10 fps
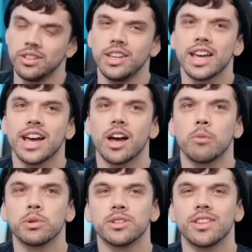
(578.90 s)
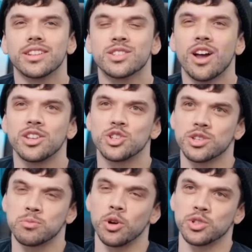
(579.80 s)
Yeah, but that's not
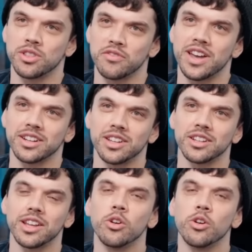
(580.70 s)
just posting the fact data.